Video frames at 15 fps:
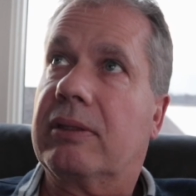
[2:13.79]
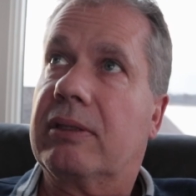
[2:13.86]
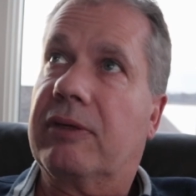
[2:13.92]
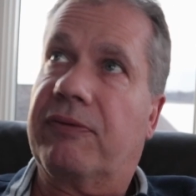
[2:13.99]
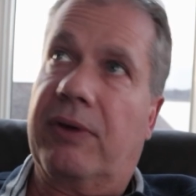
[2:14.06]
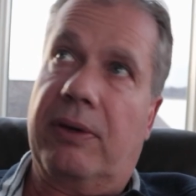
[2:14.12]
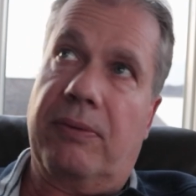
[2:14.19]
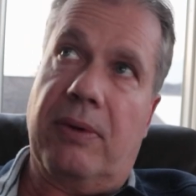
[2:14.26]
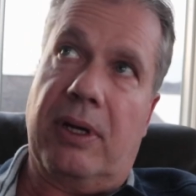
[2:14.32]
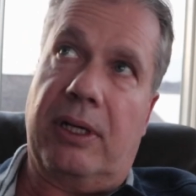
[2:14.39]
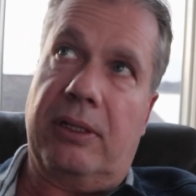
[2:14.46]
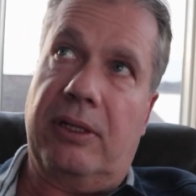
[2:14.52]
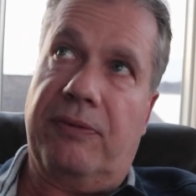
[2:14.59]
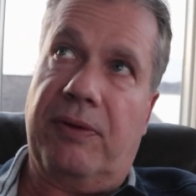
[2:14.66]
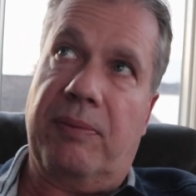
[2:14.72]
If I
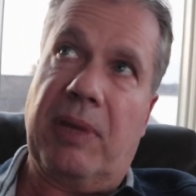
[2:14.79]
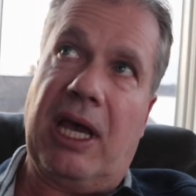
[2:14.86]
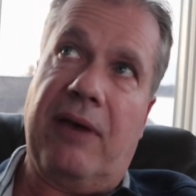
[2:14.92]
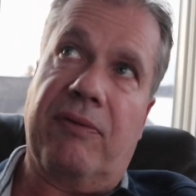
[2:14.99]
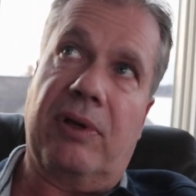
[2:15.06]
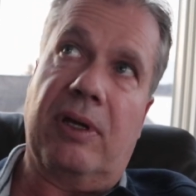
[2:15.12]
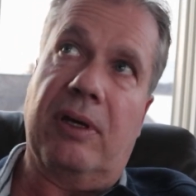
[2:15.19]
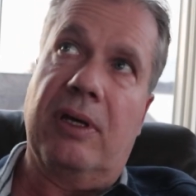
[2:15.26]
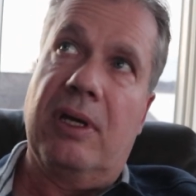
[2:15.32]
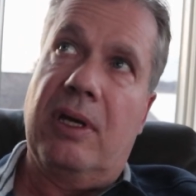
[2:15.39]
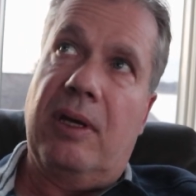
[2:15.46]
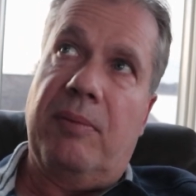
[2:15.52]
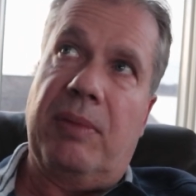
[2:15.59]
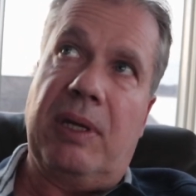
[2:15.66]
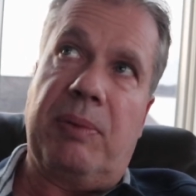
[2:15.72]
want, if I'm having a
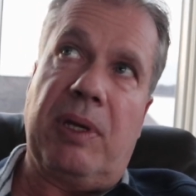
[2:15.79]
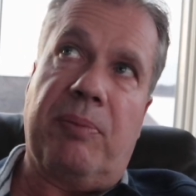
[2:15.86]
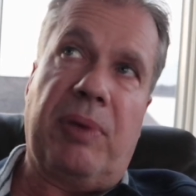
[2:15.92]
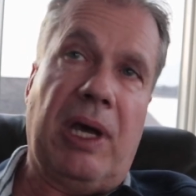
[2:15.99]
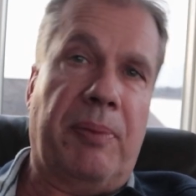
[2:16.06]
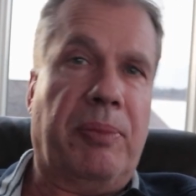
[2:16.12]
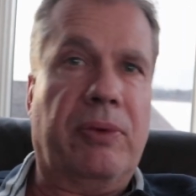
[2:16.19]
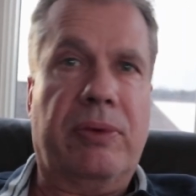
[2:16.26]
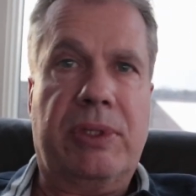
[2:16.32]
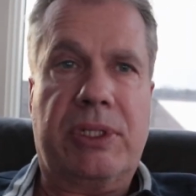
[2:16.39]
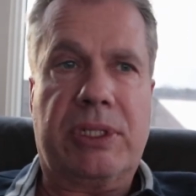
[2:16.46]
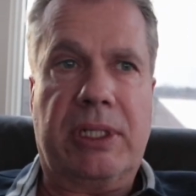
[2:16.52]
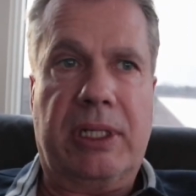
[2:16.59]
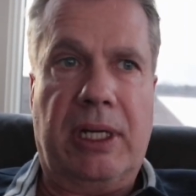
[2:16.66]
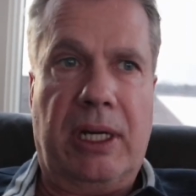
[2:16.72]
maybe a peppery
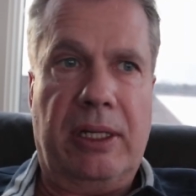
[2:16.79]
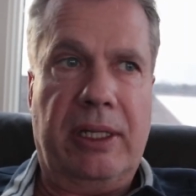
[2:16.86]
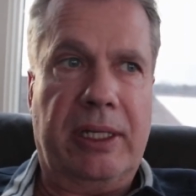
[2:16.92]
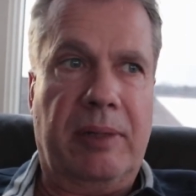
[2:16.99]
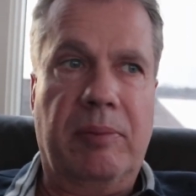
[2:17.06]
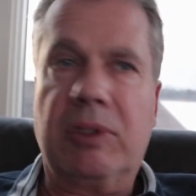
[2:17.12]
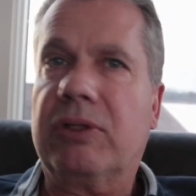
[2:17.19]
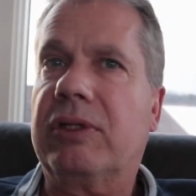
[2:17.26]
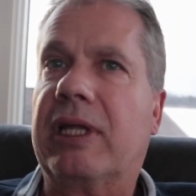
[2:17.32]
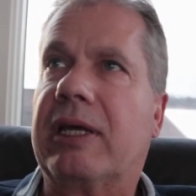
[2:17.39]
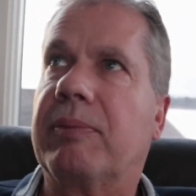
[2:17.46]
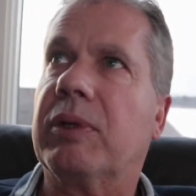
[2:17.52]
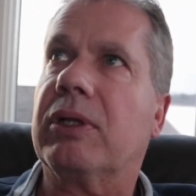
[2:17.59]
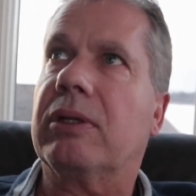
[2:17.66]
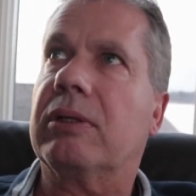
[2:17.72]
cigar like a Blue
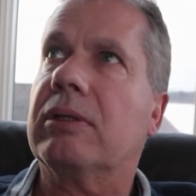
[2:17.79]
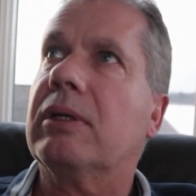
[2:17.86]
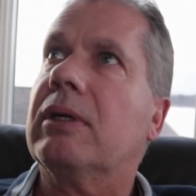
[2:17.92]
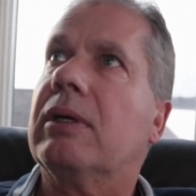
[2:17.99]
Label